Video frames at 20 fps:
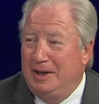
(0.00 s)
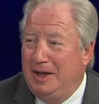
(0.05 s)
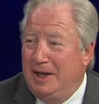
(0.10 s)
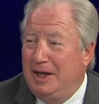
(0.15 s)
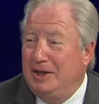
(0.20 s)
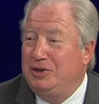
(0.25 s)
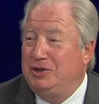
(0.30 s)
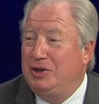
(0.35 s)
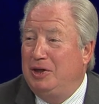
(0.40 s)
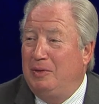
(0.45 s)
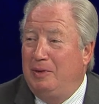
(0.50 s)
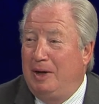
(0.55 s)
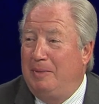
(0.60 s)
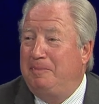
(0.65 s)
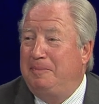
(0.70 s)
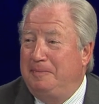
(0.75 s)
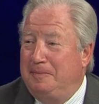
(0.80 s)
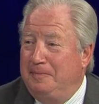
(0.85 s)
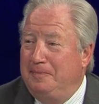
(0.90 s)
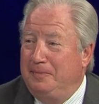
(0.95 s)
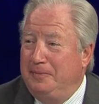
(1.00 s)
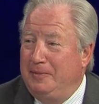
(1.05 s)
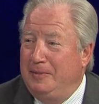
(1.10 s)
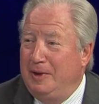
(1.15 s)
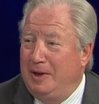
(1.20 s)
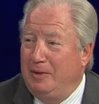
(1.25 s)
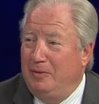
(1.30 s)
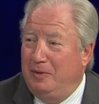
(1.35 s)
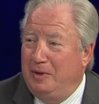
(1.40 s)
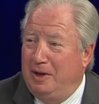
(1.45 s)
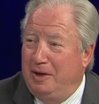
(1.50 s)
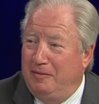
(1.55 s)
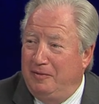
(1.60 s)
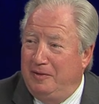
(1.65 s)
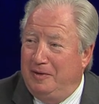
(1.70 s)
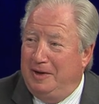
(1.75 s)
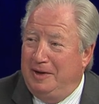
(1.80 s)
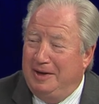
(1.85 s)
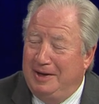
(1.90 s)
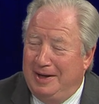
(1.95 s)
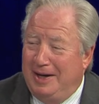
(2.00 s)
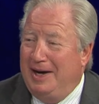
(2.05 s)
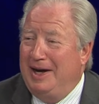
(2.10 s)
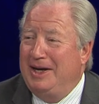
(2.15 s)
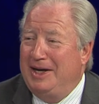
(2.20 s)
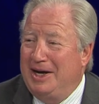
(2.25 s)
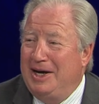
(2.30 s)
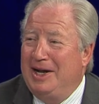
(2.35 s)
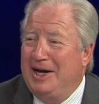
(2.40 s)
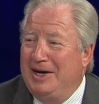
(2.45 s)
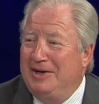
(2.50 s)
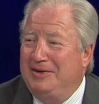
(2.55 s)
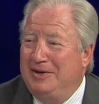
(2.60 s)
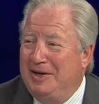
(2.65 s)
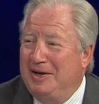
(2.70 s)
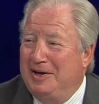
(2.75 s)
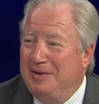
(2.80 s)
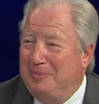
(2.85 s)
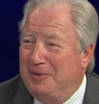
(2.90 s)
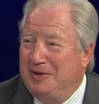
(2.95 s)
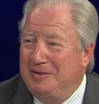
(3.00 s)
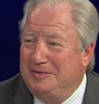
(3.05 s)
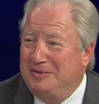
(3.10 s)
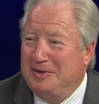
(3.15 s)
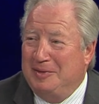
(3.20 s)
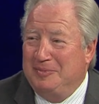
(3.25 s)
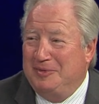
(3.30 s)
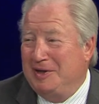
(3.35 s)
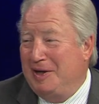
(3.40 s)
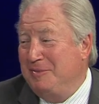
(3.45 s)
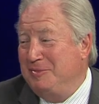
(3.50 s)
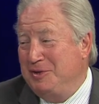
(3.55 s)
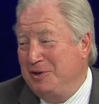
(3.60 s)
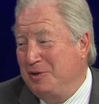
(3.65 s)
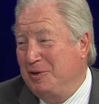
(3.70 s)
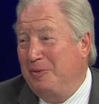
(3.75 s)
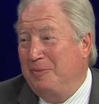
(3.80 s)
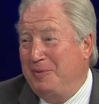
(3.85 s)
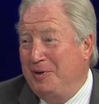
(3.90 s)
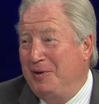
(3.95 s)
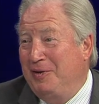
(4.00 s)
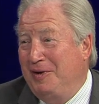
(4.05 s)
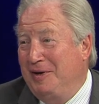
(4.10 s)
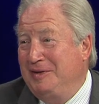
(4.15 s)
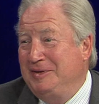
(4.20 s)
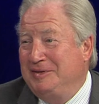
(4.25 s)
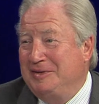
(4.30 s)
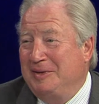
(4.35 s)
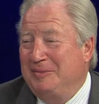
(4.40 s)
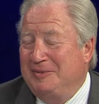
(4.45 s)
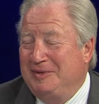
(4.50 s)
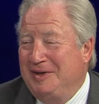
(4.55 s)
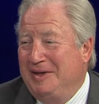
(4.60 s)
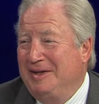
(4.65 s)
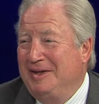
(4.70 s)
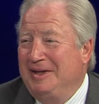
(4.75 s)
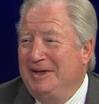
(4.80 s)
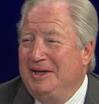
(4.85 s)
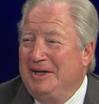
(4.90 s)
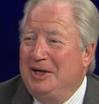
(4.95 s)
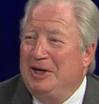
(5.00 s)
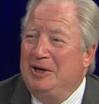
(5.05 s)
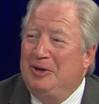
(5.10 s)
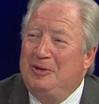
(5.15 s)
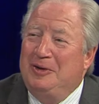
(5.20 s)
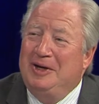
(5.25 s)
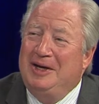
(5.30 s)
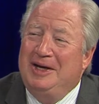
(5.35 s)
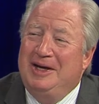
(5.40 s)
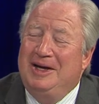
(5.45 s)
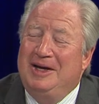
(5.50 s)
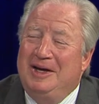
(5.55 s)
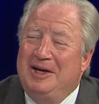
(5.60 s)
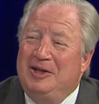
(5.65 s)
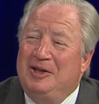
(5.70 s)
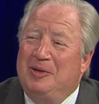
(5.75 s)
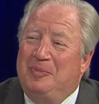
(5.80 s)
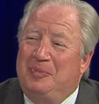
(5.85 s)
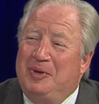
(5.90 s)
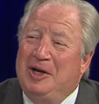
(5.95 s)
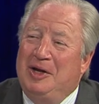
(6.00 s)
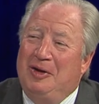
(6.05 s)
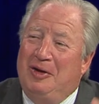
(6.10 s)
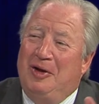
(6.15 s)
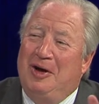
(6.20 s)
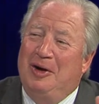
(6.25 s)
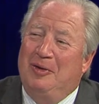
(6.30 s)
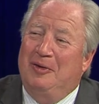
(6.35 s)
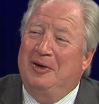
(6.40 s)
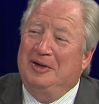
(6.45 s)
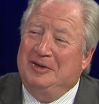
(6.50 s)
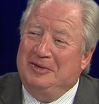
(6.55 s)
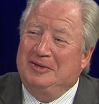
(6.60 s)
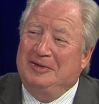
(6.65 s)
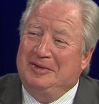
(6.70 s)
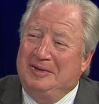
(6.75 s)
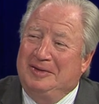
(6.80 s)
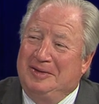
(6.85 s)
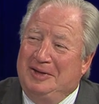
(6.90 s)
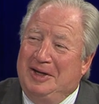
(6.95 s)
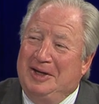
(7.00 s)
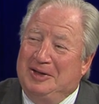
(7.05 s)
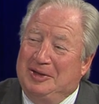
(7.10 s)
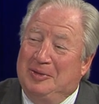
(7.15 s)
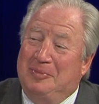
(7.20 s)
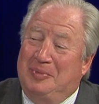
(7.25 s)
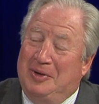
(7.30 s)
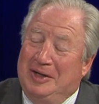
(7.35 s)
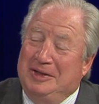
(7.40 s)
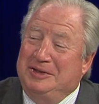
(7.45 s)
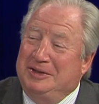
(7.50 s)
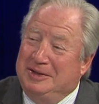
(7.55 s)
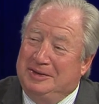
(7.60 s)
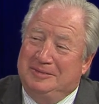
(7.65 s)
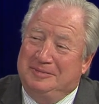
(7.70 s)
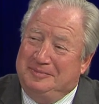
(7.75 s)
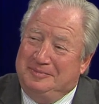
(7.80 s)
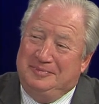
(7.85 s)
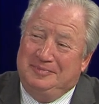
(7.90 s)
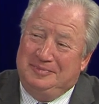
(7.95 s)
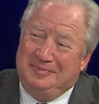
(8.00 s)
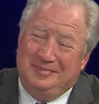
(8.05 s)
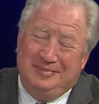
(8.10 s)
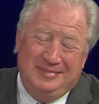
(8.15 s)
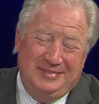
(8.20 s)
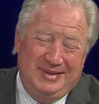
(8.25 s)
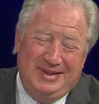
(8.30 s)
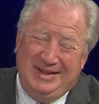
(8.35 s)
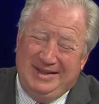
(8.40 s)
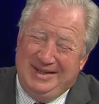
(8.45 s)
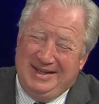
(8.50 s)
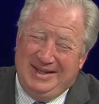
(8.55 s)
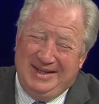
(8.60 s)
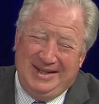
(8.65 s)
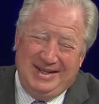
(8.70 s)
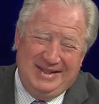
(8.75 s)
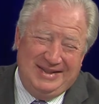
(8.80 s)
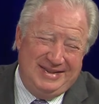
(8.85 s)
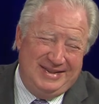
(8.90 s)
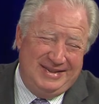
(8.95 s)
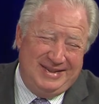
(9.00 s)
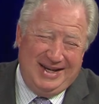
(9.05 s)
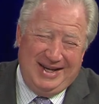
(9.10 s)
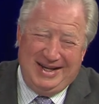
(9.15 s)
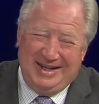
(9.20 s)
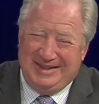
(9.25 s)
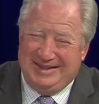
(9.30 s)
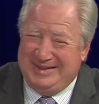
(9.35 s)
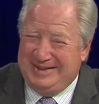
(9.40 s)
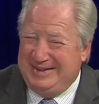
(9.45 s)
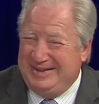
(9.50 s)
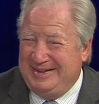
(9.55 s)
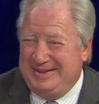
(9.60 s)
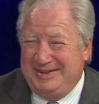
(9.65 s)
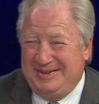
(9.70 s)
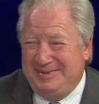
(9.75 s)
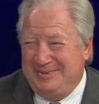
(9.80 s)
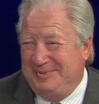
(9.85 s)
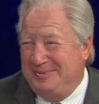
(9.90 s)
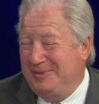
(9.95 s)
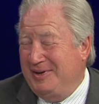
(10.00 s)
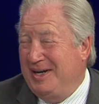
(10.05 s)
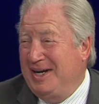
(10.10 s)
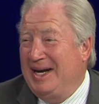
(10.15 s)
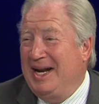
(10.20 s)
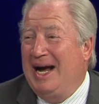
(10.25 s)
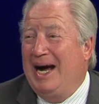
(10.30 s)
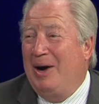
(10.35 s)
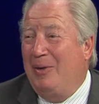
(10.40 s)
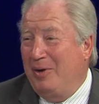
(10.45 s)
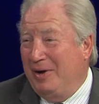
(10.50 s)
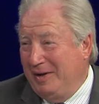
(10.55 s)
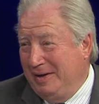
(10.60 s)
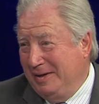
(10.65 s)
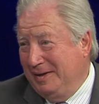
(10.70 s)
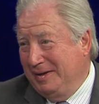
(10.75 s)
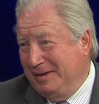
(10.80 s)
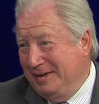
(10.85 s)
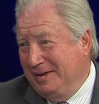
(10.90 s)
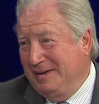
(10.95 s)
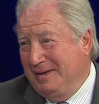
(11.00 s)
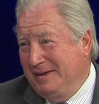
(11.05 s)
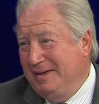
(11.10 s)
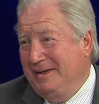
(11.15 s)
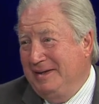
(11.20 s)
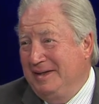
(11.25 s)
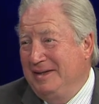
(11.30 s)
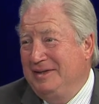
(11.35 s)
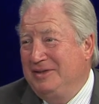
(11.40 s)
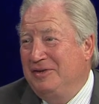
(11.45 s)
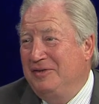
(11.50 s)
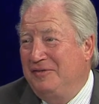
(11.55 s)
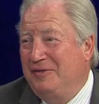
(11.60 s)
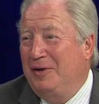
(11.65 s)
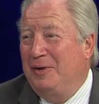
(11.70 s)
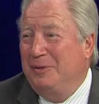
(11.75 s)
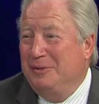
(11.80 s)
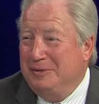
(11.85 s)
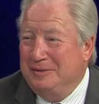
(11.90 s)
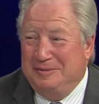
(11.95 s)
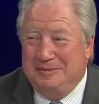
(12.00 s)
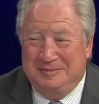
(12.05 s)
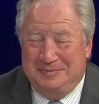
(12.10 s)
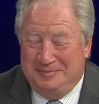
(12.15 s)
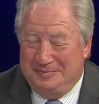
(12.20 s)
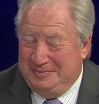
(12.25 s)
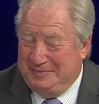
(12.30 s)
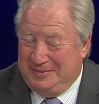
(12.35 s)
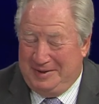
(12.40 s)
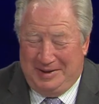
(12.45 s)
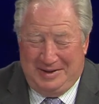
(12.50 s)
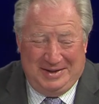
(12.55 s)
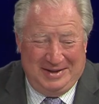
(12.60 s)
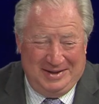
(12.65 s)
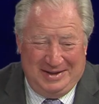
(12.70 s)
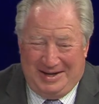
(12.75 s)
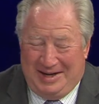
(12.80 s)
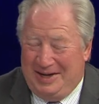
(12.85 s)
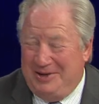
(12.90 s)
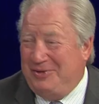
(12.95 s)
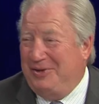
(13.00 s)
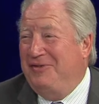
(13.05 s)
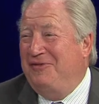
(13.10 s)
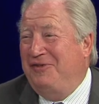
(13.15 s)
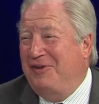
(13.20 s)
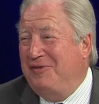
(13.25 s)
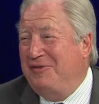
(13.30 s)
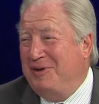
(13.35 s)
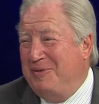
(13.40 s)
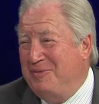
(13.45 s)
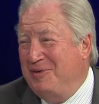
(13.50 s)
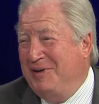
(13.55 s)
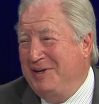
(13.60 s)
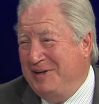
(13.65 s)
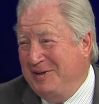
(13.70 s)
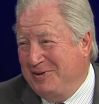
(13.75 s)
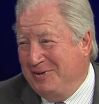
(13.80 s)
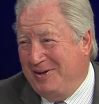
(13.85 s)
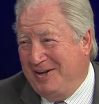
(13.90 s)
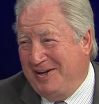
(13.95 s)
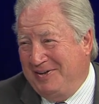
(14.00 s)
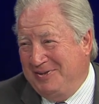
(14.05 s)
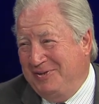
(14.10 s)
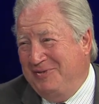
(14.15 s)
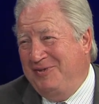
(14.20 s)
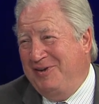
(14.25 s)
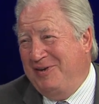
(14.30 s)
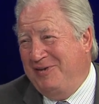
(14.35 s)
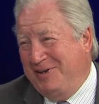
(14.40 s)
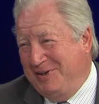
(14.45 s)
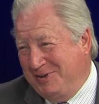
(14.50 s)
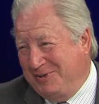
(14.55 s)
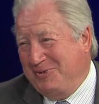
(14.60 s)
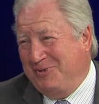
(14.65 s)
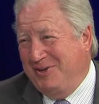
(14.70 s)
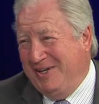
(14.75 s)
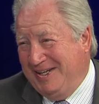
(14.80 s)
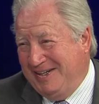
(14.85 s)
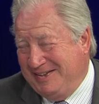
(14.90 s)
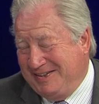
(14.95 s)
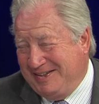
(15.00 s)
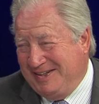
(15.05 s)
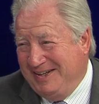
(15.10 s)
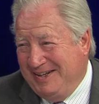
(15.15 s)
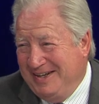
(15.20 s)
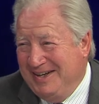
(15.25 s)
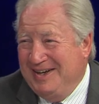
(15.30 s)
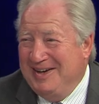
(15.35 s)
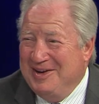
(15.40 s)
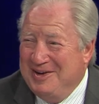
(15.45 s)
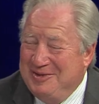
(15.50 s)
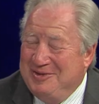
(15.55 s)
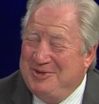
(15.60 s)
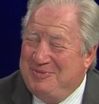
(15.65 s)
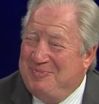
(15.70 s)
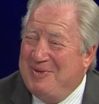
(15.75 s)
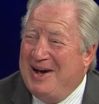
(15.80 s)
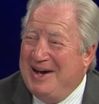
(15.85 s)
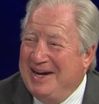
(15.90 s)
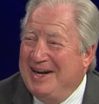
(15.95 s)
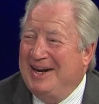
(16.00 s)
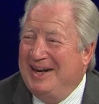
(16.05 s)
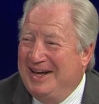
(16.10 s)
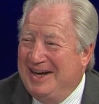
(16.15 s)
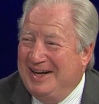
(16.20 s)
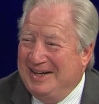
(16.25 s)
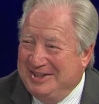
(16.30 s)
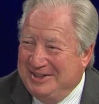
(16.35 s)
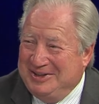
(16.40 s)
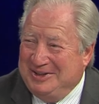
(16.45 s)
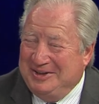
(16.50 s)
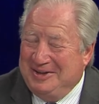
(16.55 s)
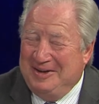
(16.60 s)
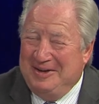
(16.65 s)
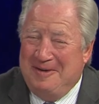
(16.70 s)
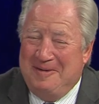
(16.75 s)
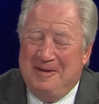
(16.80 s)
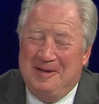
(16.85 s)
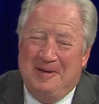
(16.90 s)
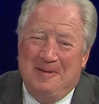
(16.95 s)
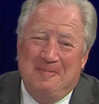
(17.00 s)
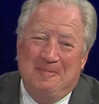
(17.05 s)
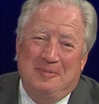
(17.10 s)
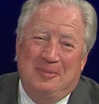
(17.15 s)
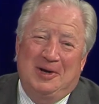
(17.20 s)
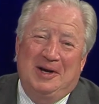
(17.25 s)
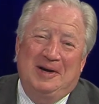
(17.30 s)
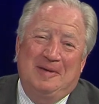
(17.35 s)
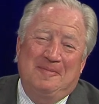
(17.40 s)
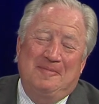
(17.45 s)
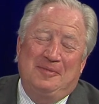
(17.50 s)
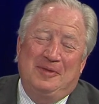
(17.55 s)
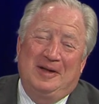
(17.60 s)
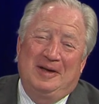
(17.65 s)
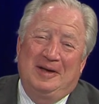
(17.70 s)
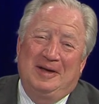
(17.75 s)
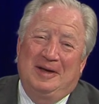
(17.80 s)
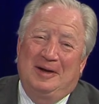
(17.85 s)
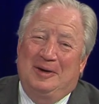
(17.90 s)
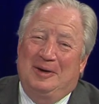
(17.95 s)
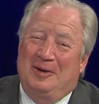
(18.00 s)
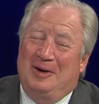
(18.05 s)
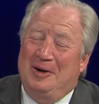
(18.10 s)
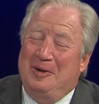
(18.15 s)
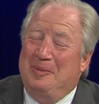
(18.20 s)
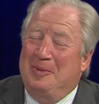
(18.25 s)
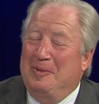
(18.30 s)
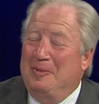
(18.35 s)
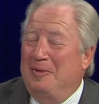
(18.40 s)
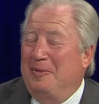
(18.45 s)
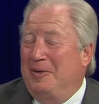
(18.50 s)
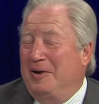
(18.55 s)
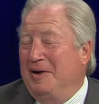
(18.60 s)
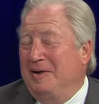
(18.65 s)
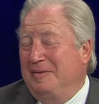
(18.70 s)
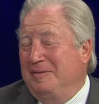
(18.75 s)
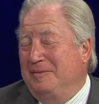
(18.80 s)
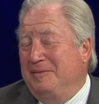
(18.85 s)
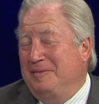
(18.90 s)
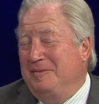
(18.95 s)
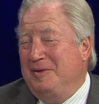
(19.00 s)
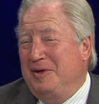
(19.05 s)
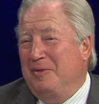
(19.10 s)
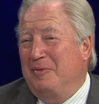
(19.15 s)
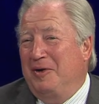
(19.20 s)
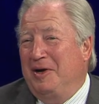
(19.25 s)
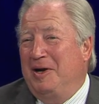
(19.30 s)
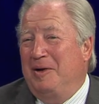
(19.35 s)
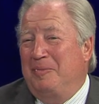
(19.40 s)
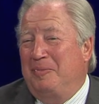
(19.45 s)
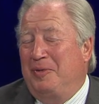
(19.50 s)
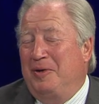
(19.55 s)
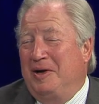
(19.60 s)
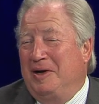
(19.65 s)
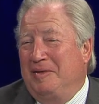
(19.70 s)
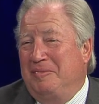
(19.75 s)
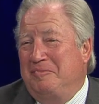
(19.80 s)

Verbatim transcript: I show up and whatever. I get an idea, but sometimes you go beyond. Some, You know, the big long ones, like the budget, it takes, what, an hour? Maybe. To vote yeah. $150 million in various ways, by and large. But, you know, I remember one, you want to put a